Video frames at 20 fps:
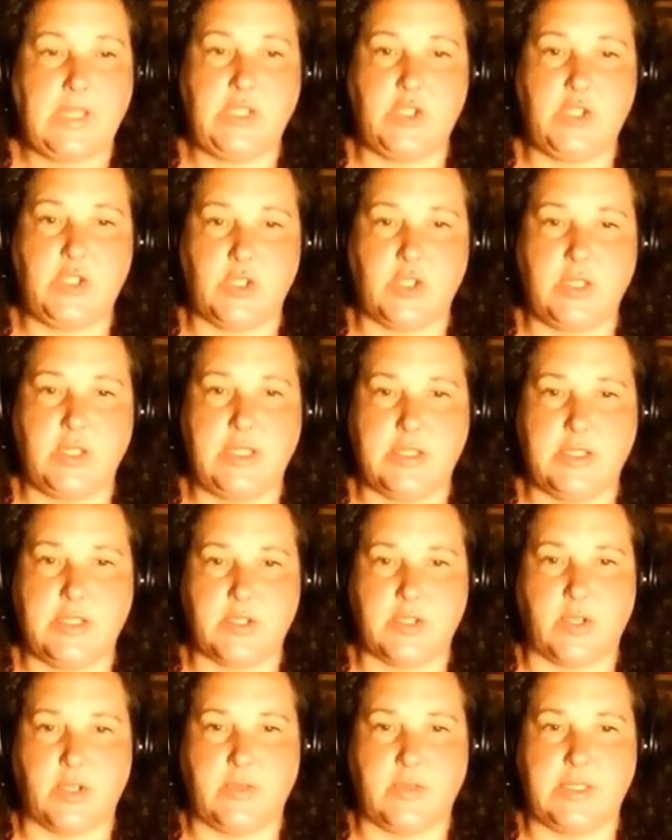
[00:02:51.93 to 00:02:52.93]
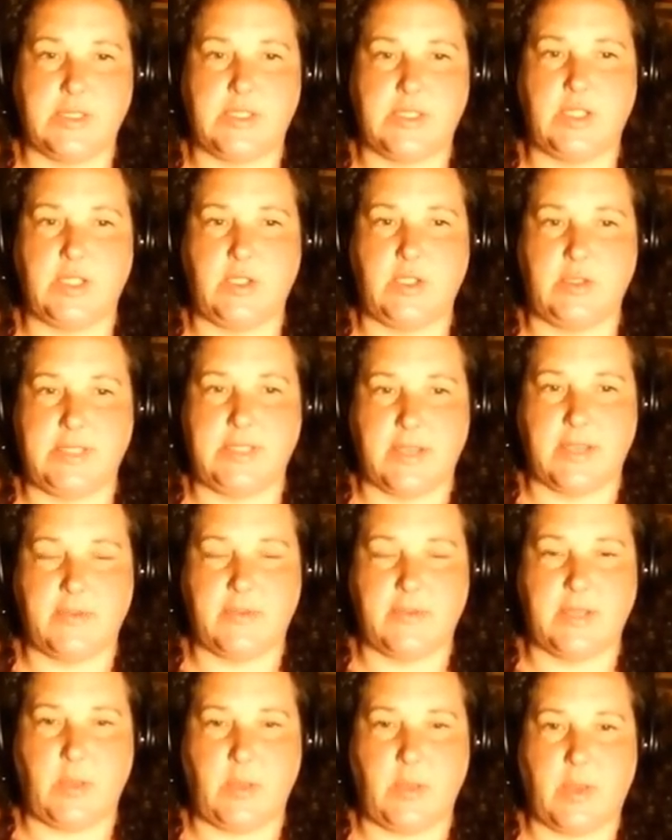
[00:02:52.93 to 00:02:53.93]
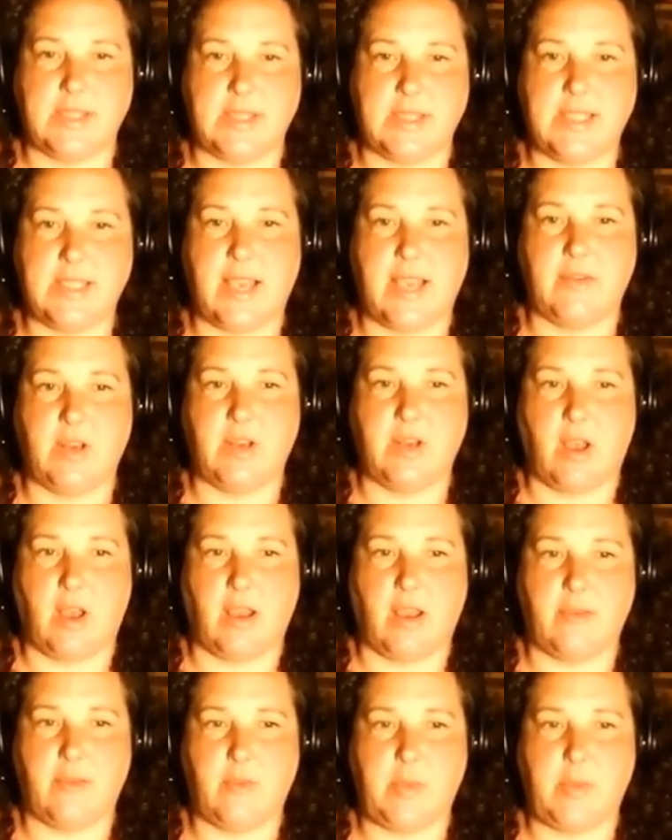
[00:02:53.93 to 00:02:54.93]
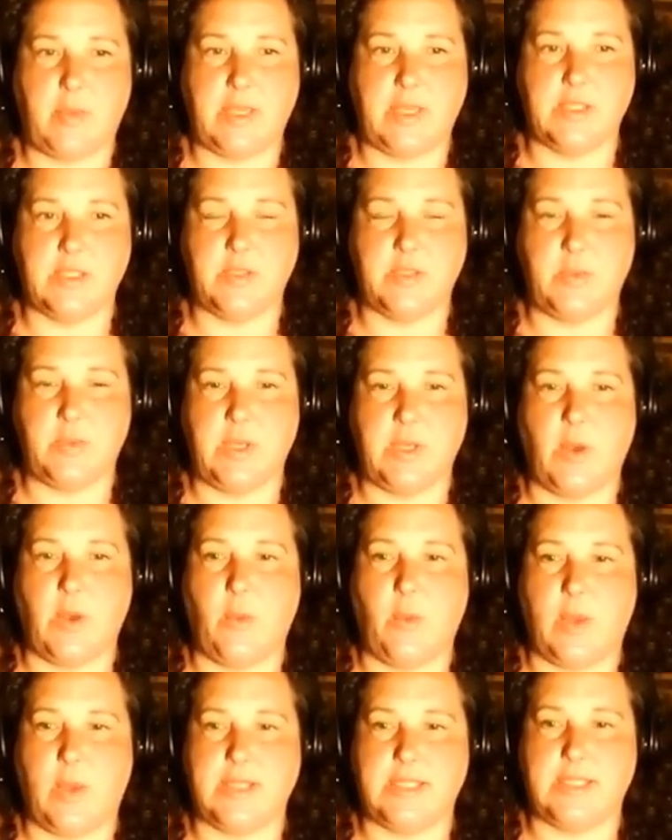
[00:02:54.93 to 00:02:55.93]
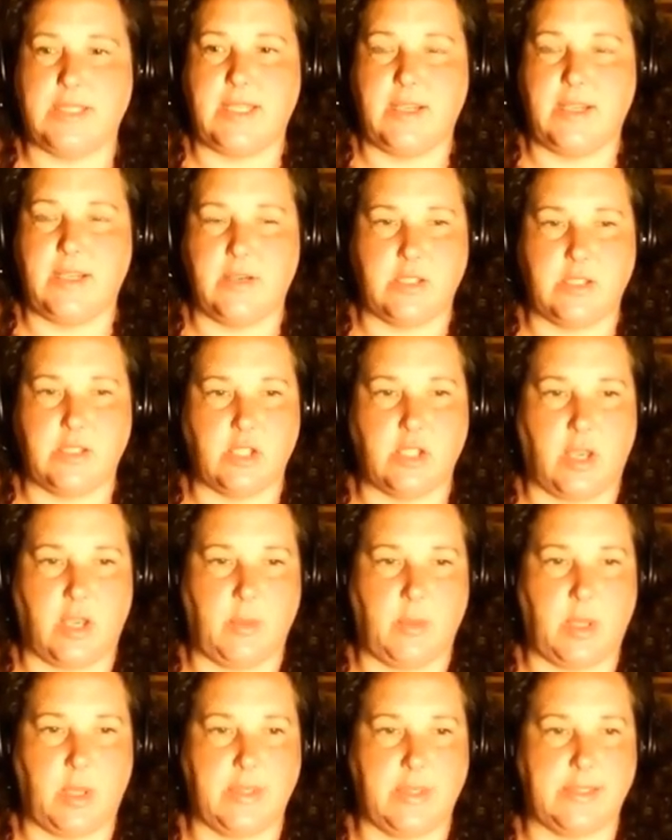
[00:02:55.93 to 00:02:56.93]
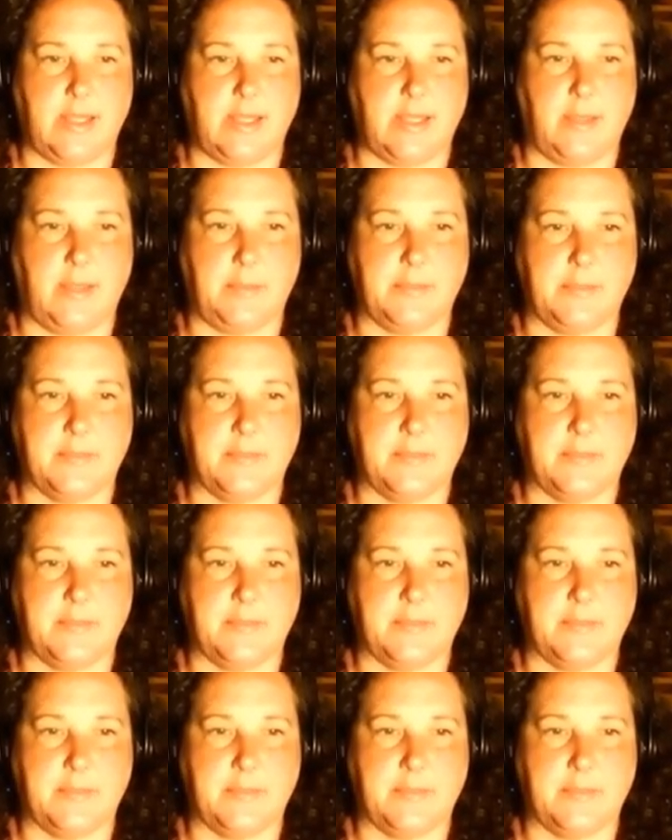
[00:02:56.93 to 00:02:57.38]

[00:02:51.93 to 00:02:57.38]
During the service, you definitely want to have it off because we don't want to hear it chime all the time.